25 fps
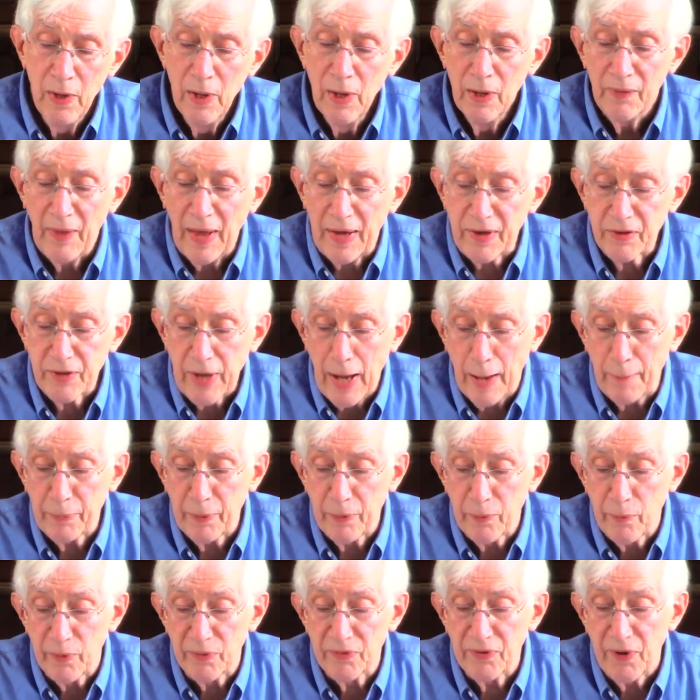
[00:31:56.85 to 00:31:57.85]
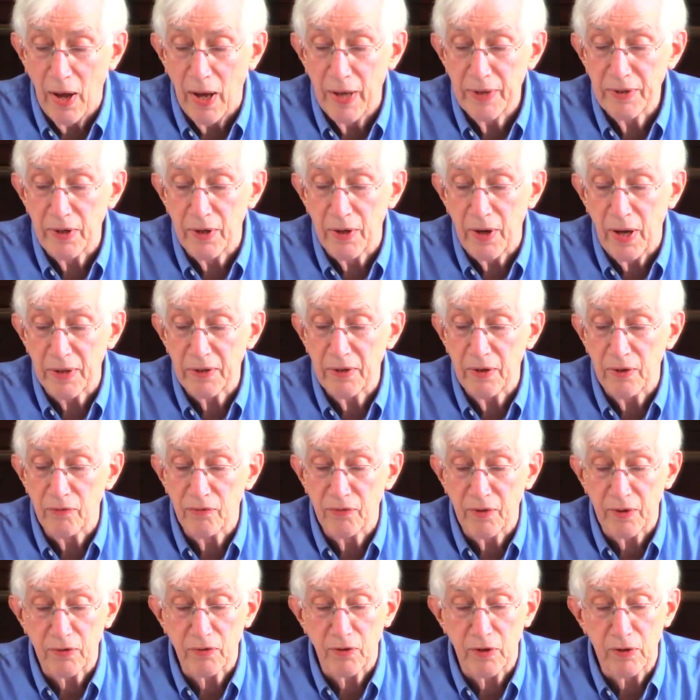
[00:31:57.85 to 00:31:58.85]
That chaplain resigned in
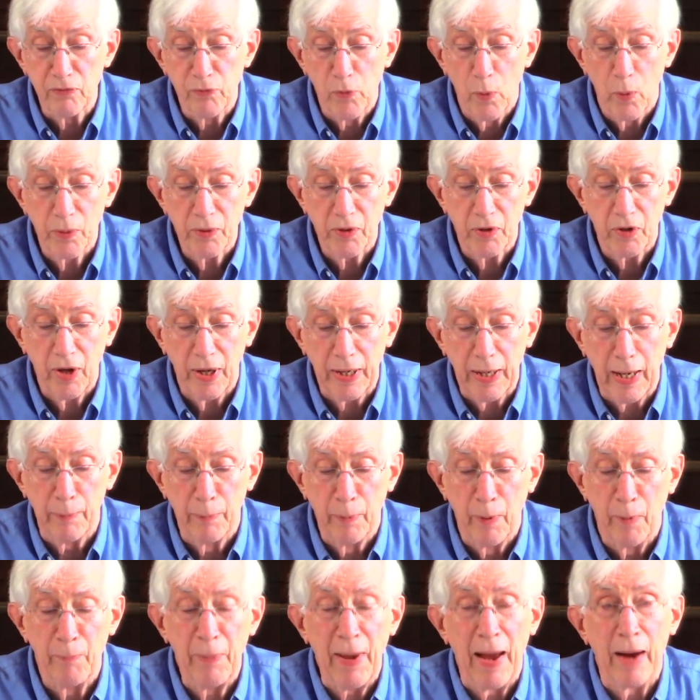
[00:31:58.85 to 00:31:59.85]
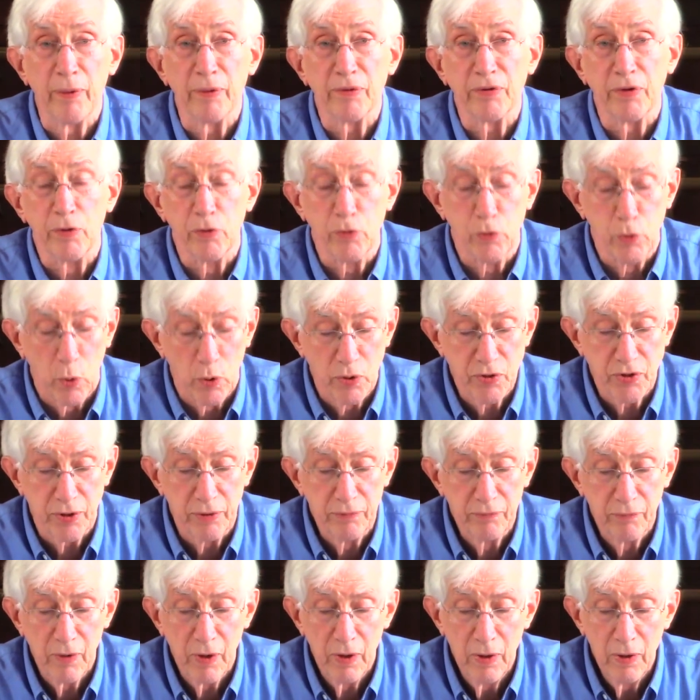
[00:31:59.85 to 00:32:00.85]
1964 to take up a parish in Georgia,
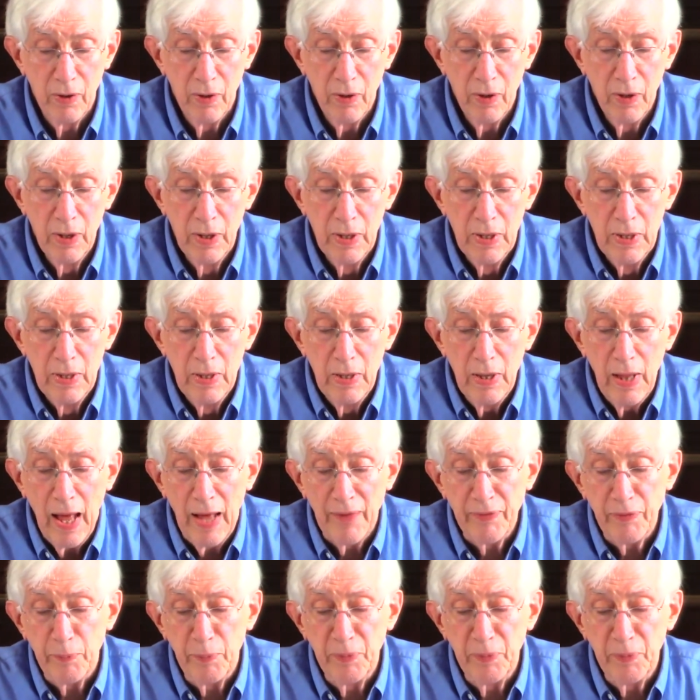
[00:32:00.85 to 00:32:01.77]
and the